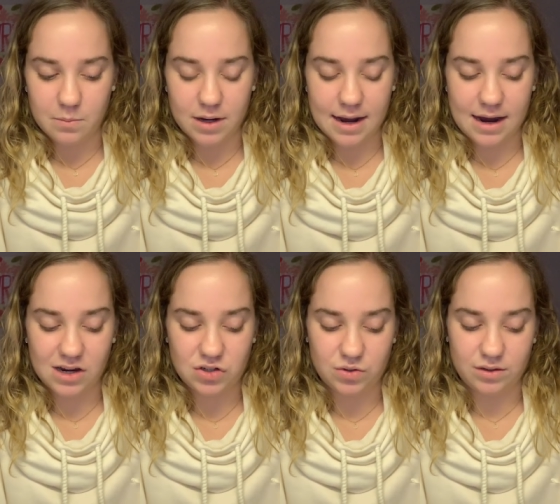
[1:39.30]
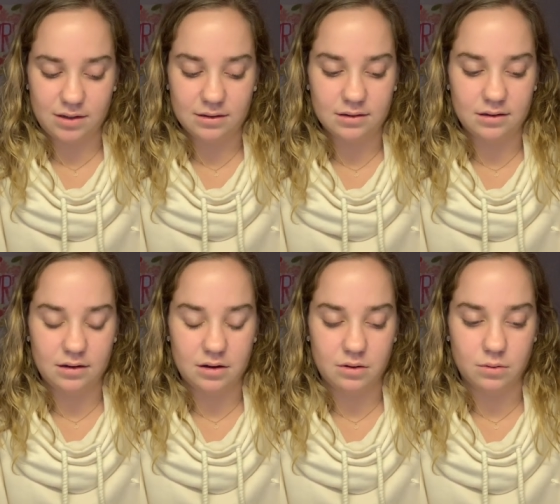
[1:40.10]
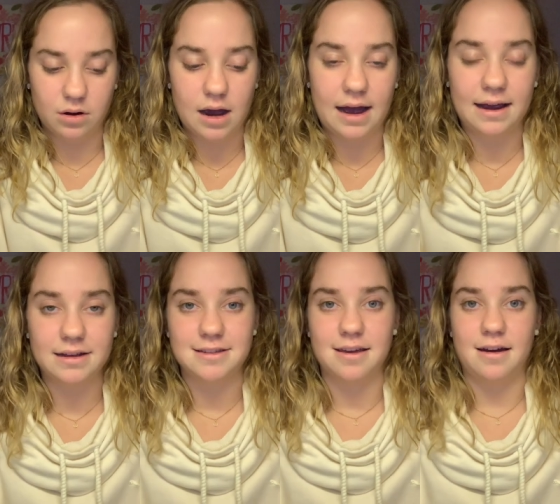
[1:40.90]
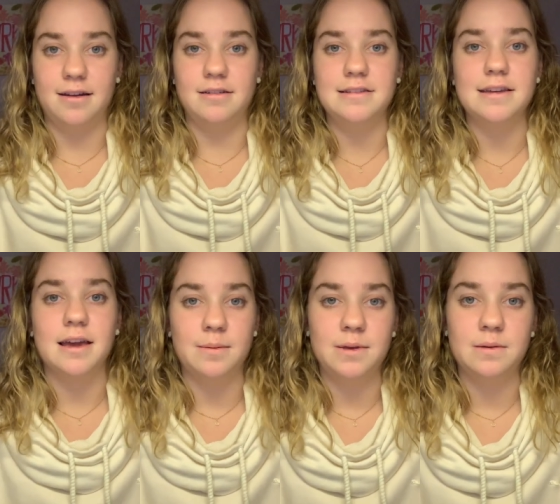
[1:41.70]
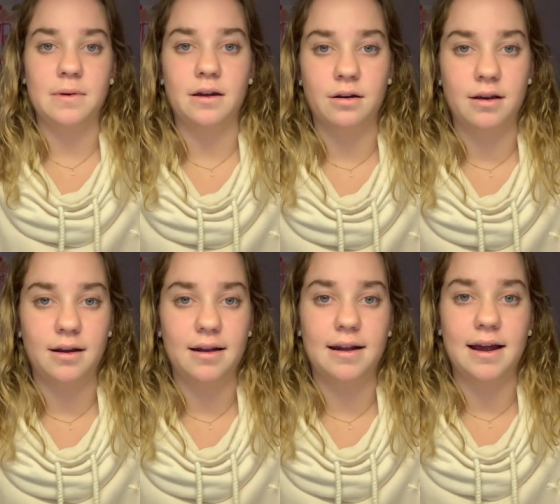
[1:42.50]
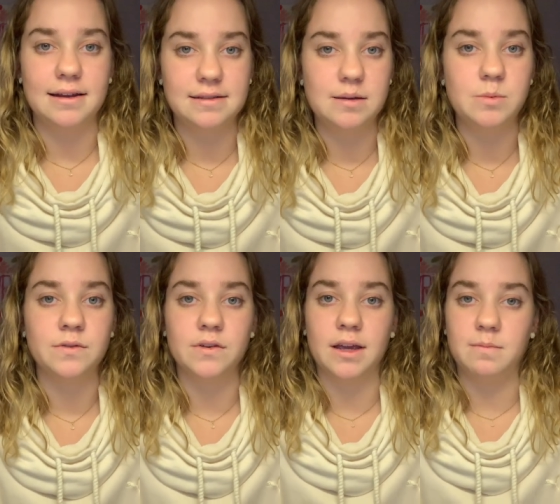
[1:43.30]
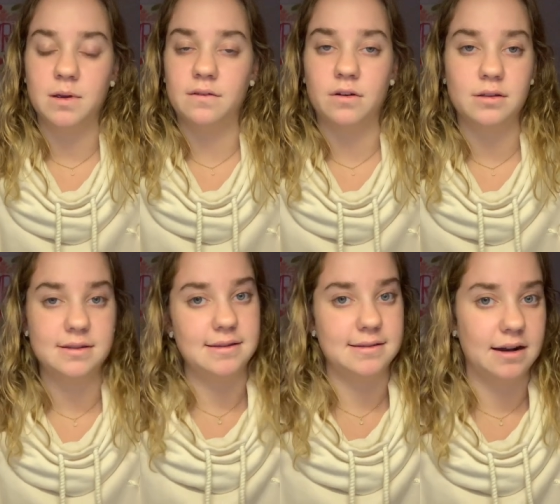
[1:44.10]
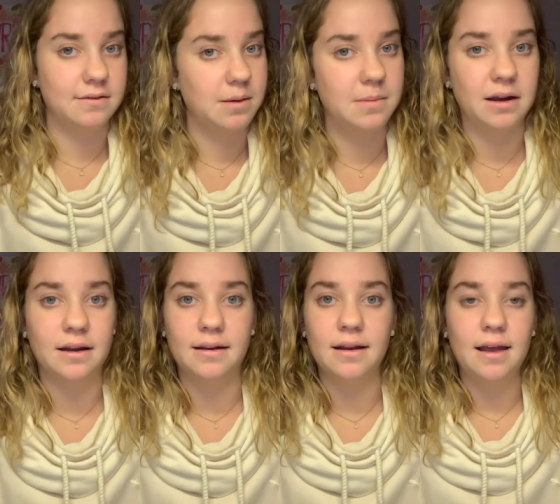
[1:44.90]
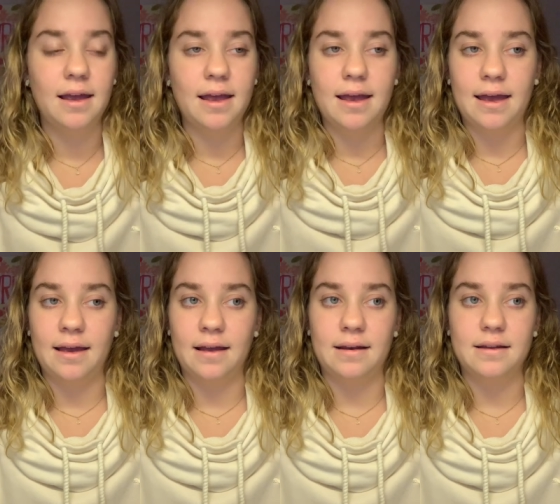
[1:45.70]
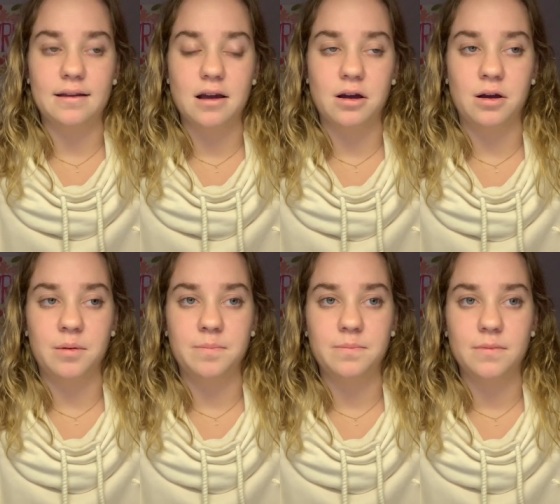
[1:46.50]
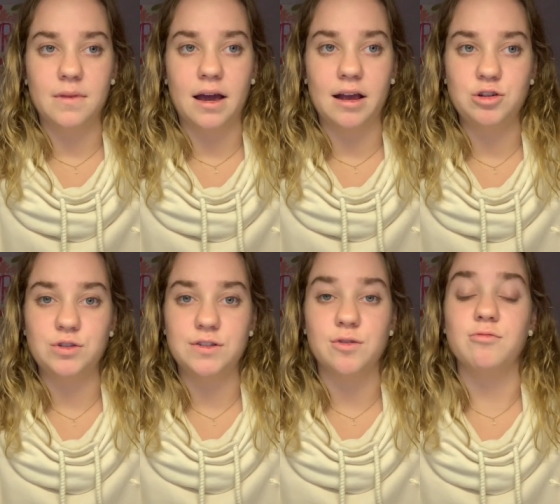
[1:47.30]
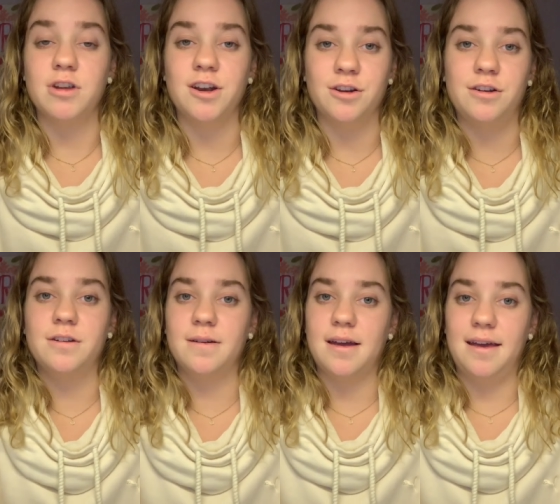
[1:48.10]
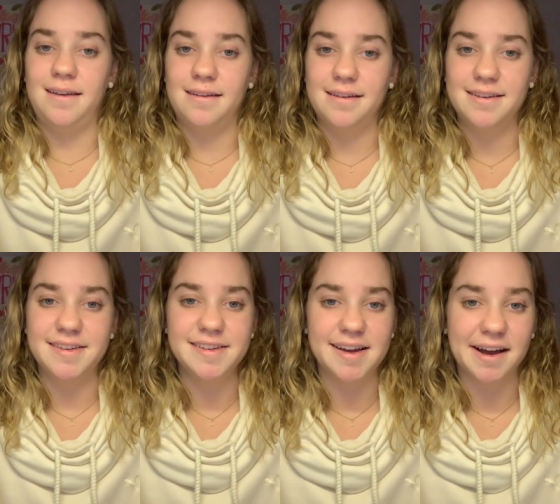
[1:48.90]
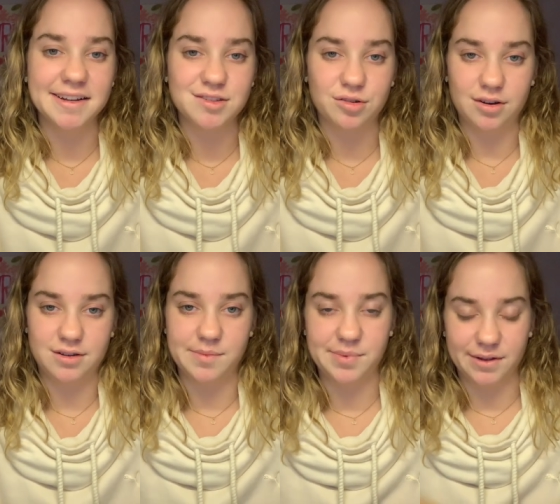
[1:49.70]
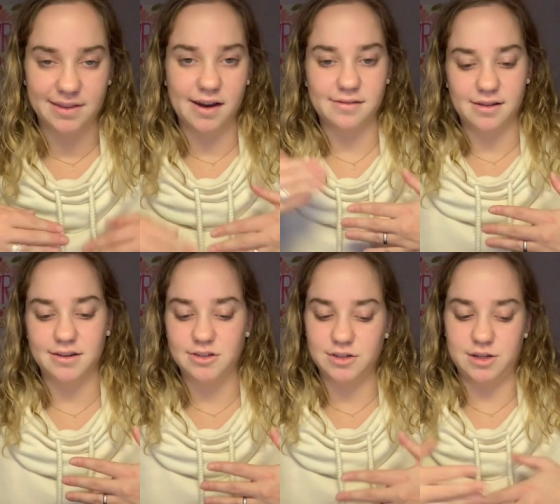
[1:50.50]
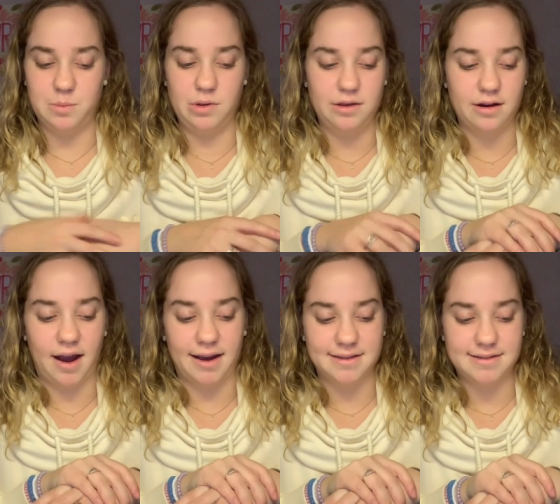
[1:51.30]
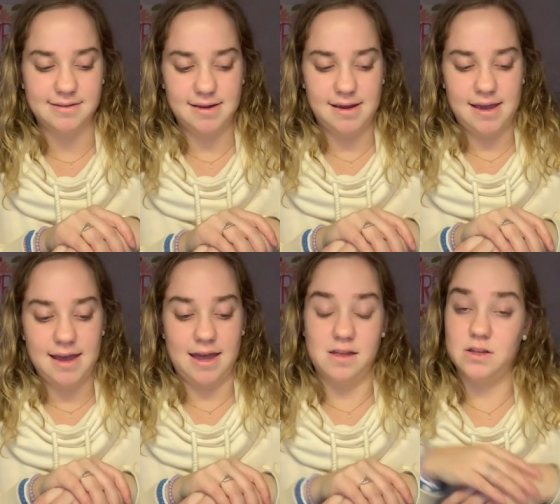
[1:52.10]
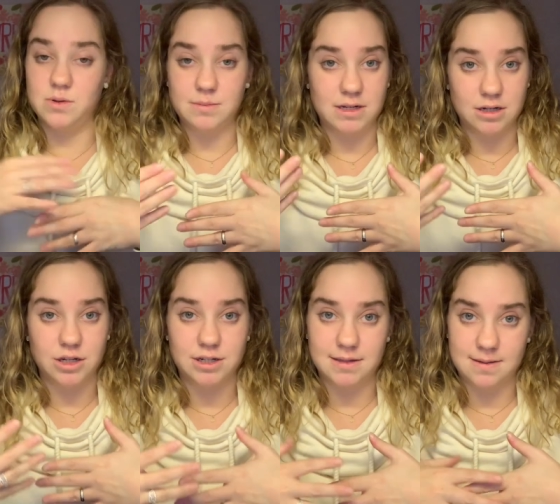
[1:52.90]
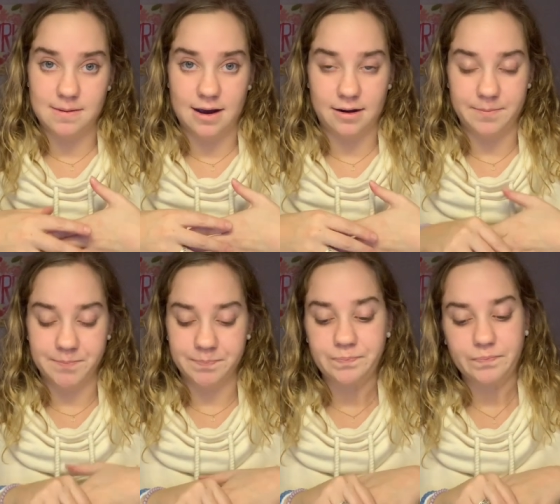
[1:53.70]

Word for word: but I actually, you know, I asked God to come into my heart, and I asked Him to forgive me of all the sins that I've committed, and um, I actually surrendered, and I started to build that relationship with Christ, and that's what being a Christian's about.